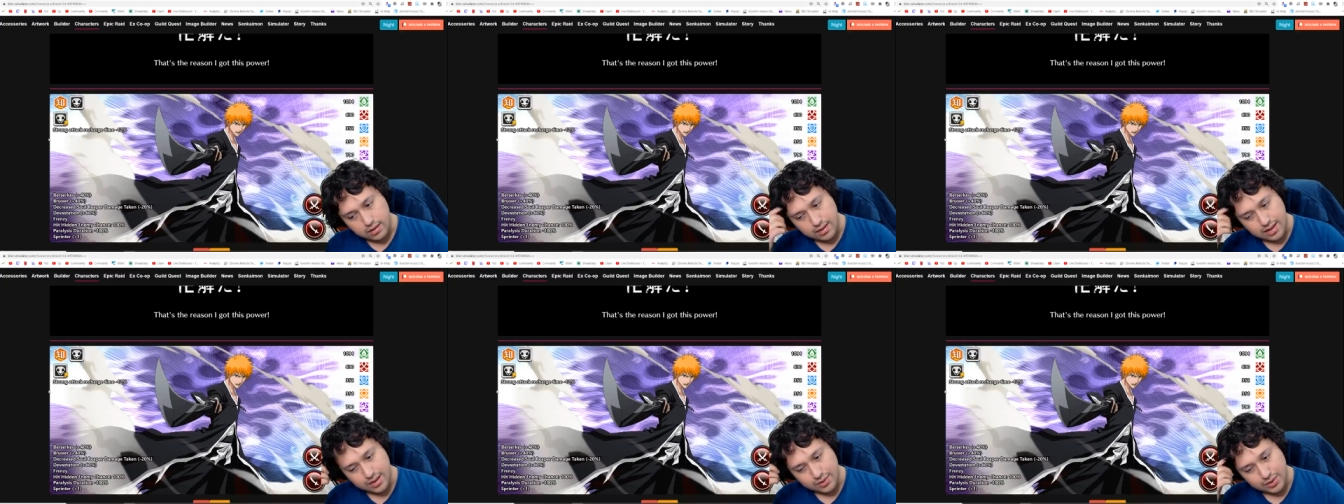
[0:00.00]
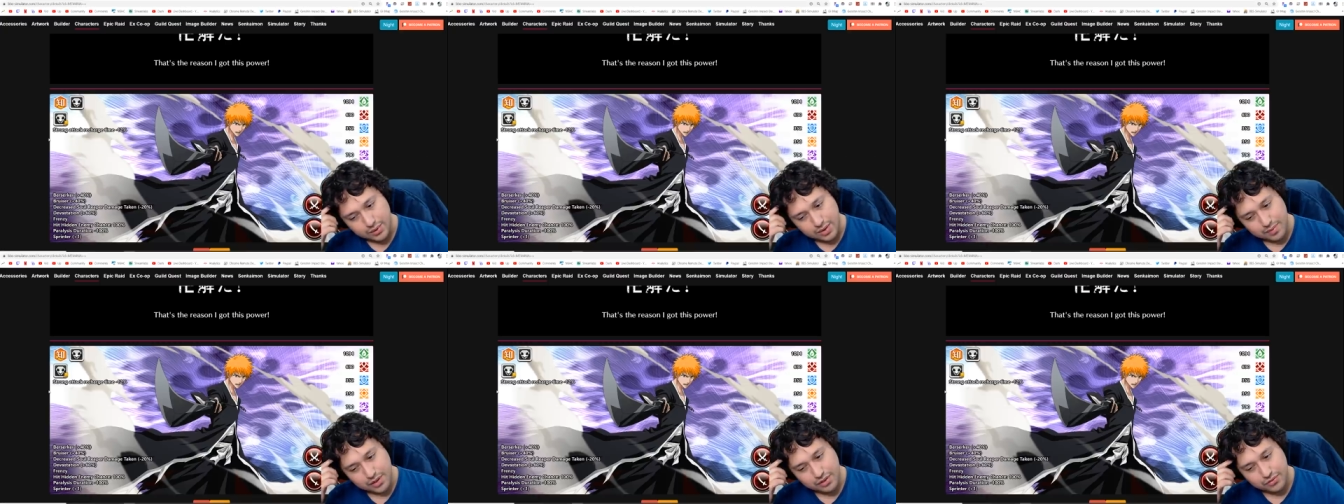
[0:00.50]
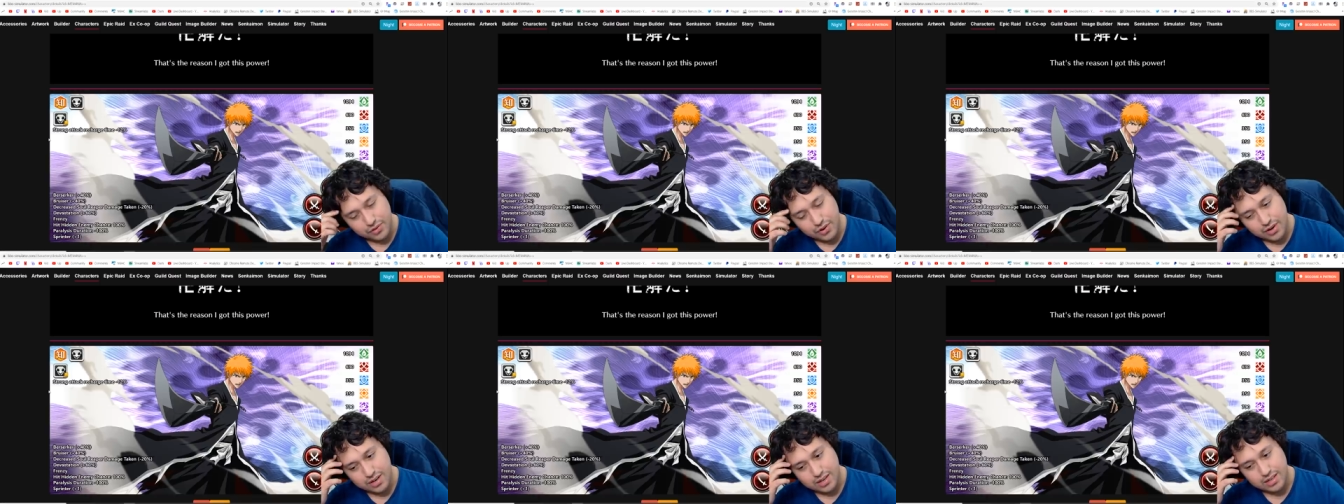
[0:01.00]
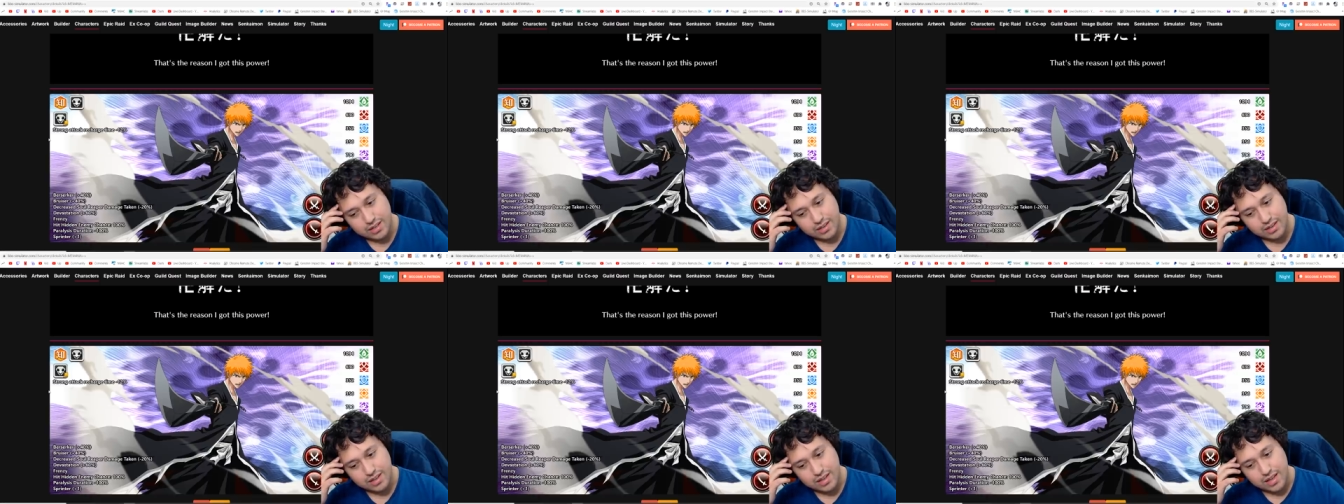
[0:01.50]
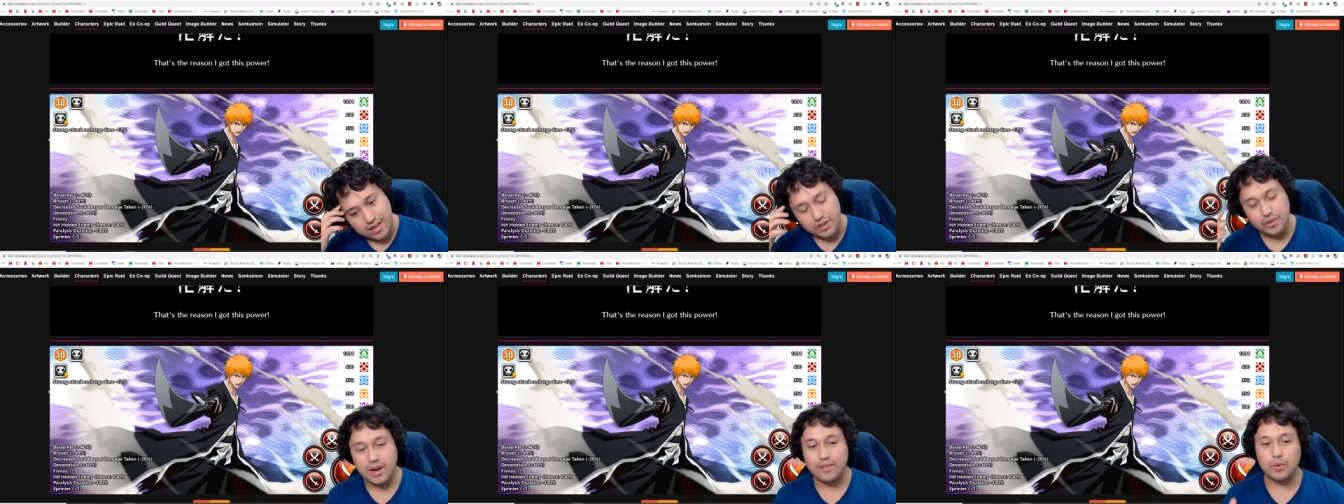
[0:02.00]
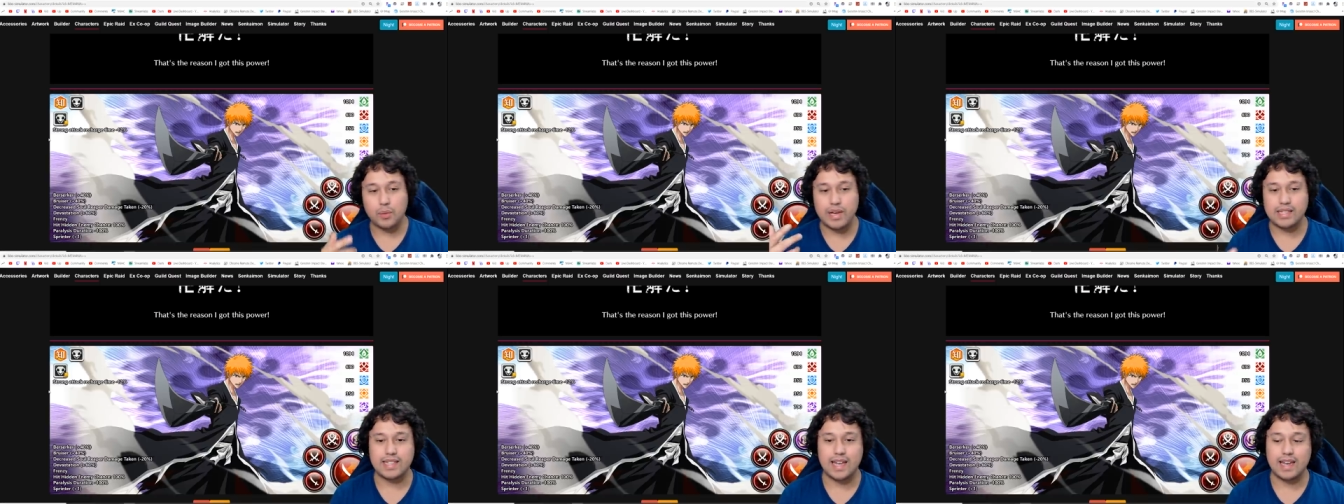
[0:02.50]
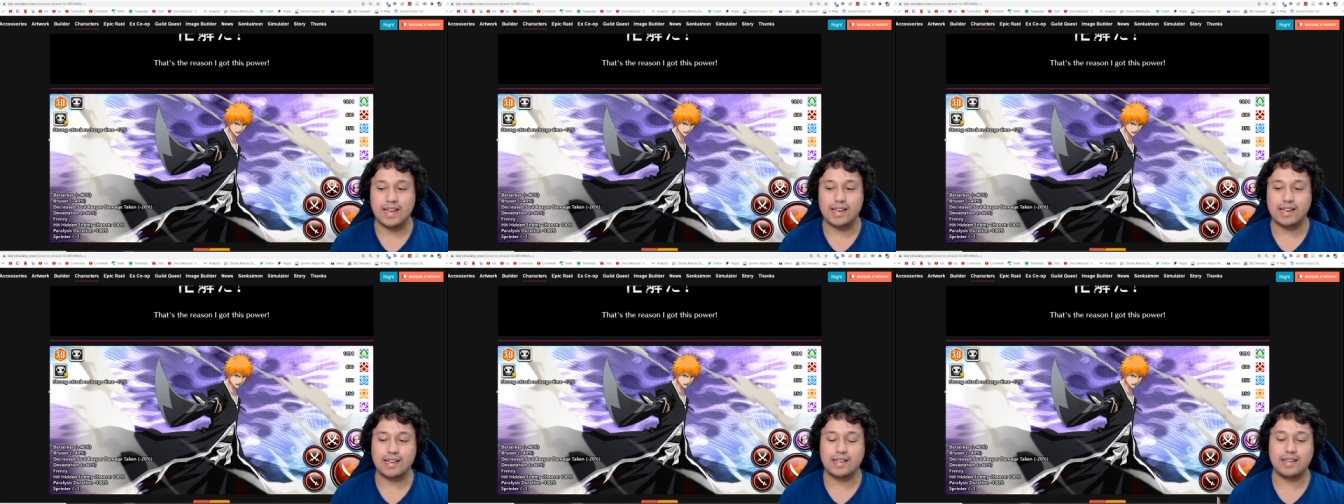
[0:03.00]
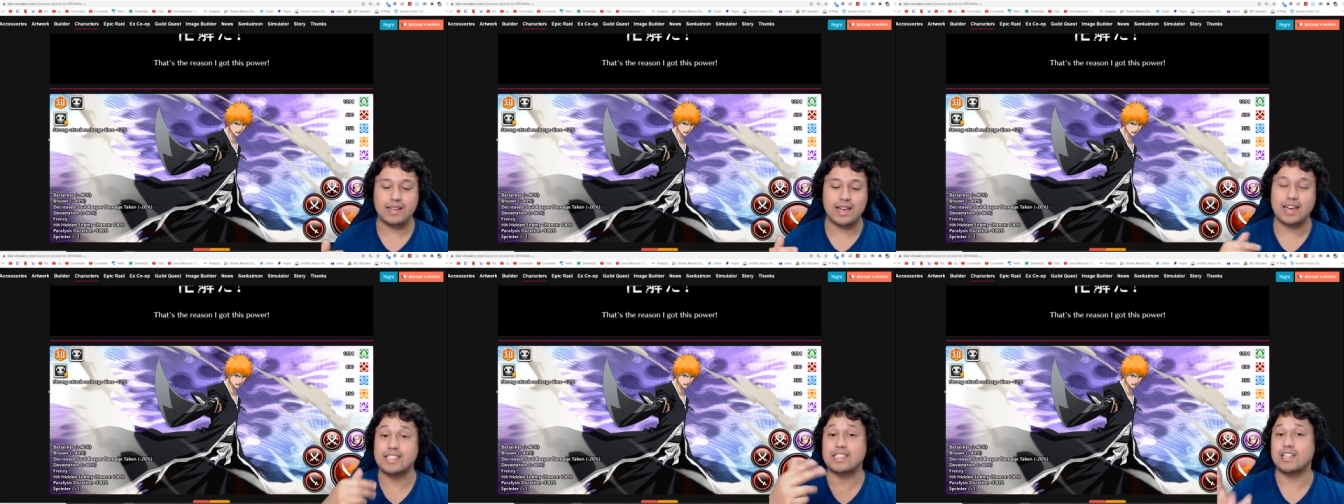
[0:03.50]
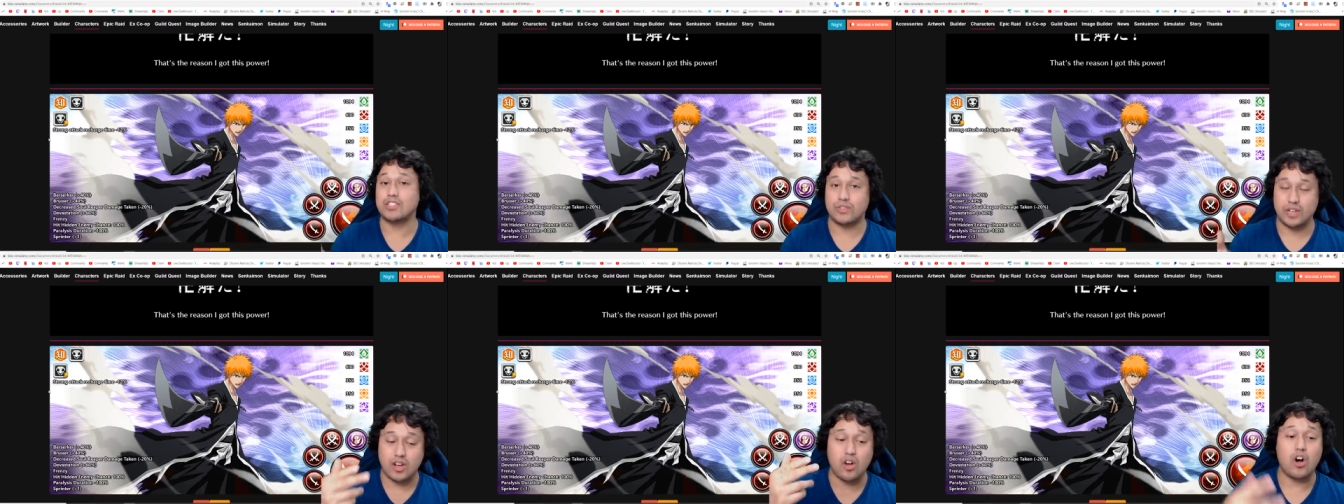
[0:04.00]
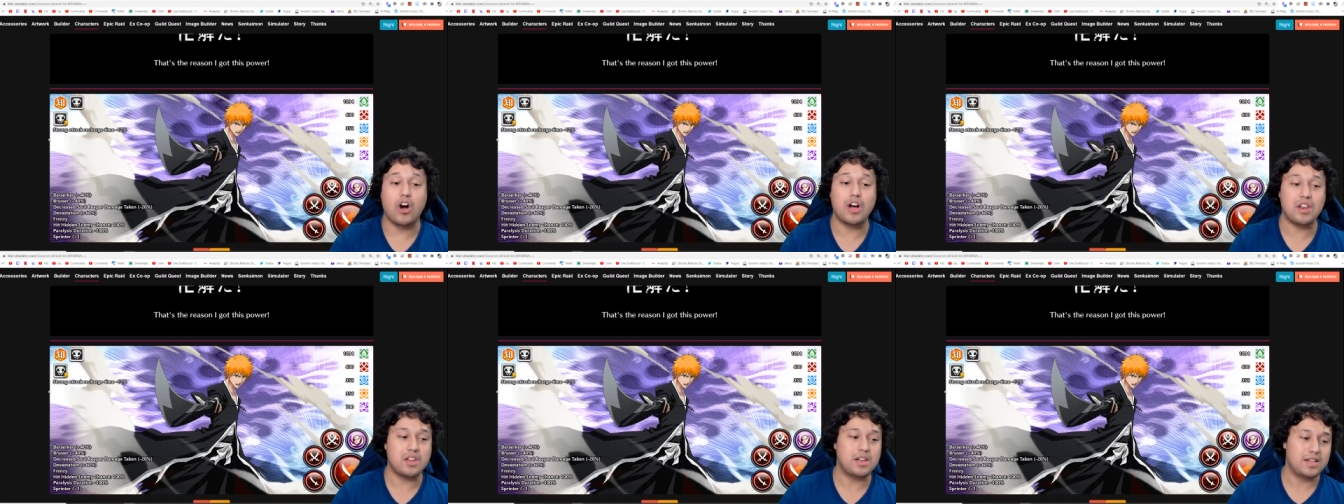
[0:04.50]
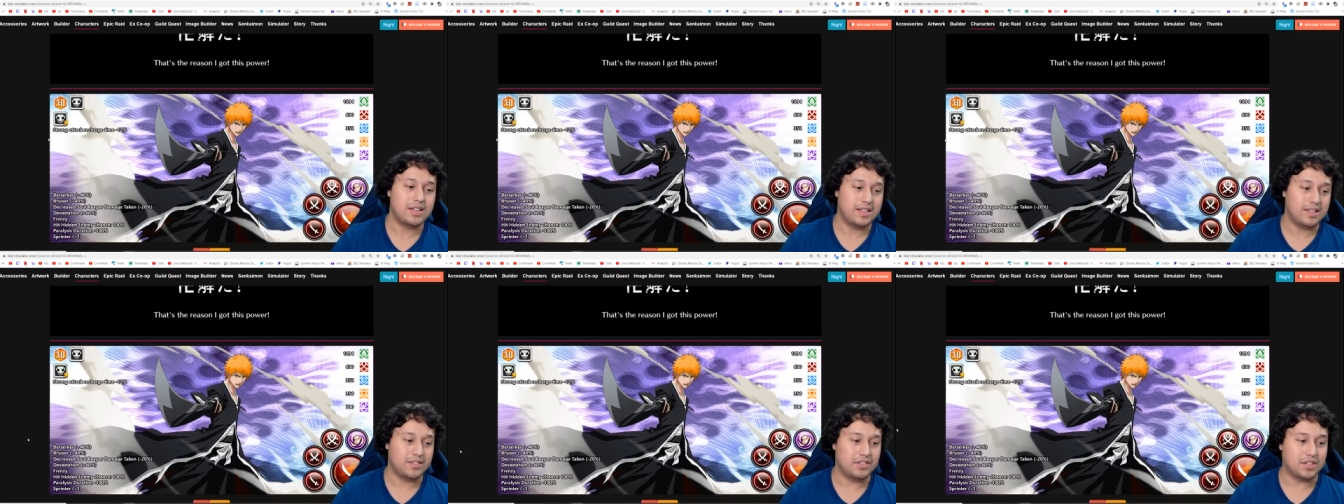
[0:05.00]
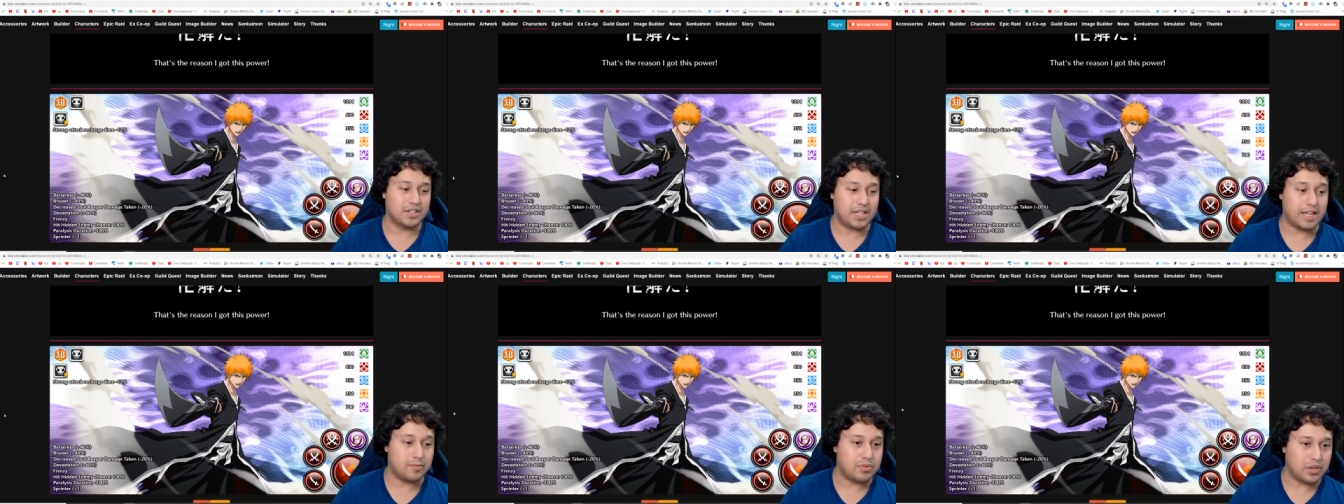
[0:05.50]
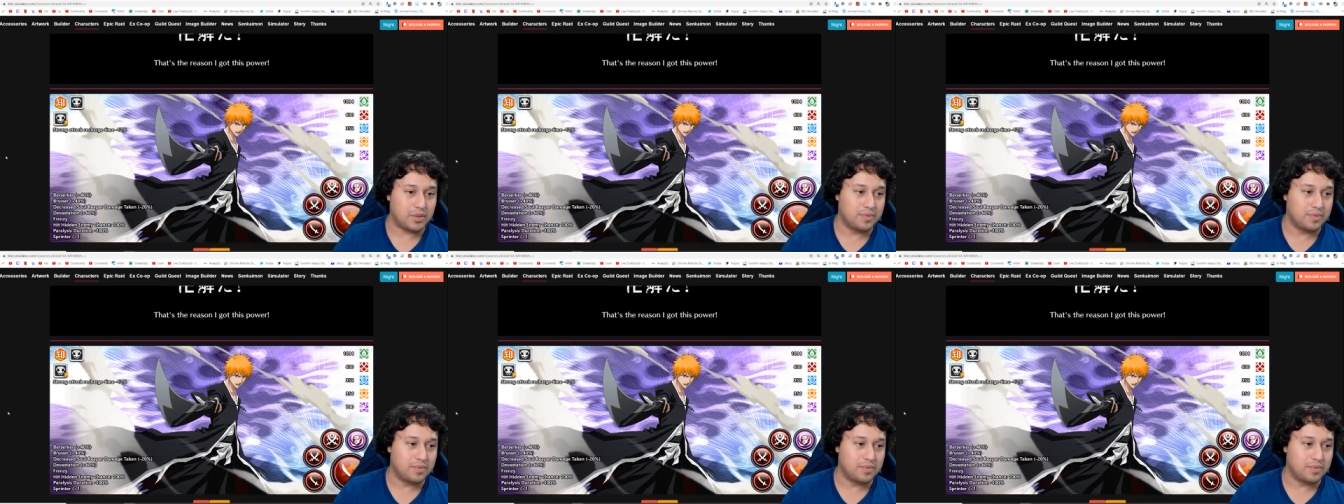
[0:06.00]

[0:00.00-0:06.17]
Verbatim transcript: What's the word I'm looking for? You don't have to waste a an accessory on the Zeta pill.